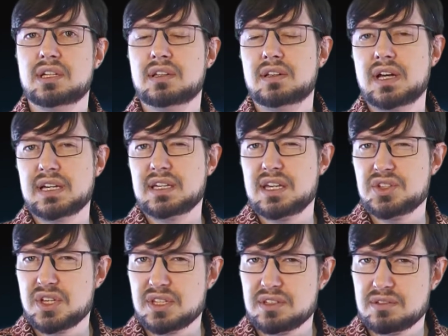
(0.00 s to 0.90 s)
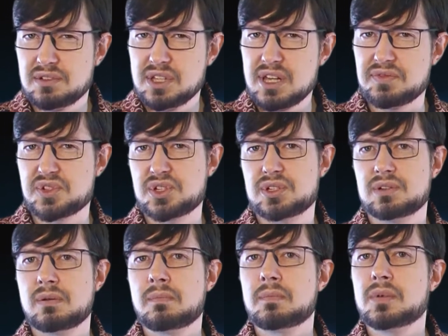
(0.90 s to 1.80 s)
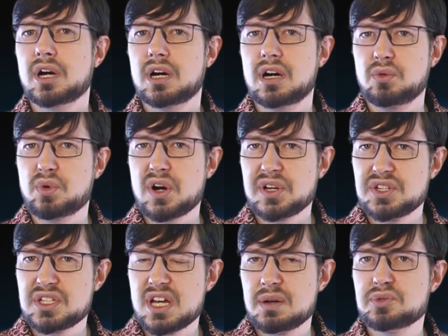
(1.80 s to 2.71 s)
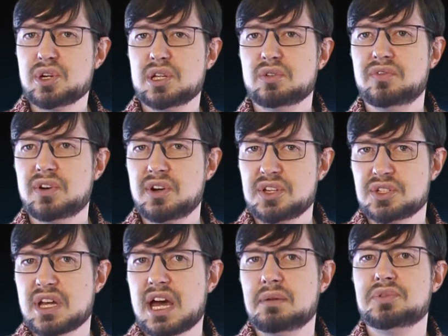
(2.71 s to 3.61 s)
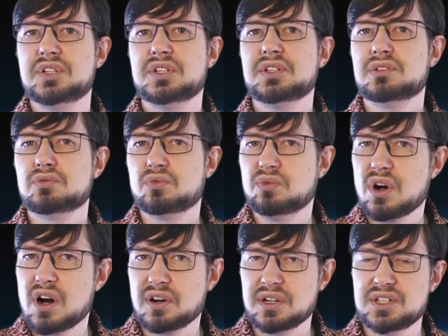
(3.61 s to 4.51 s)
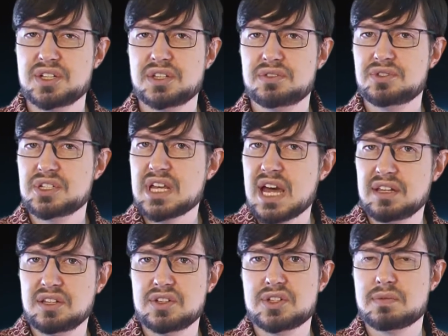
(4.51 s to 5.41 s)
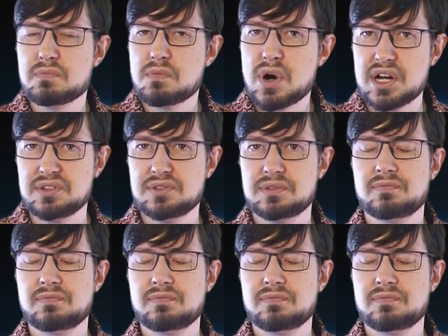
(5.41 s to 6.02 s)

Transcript: Like, is it cliffs, rocky substrate of various types? Is it rock? Is it sand? Is it mud?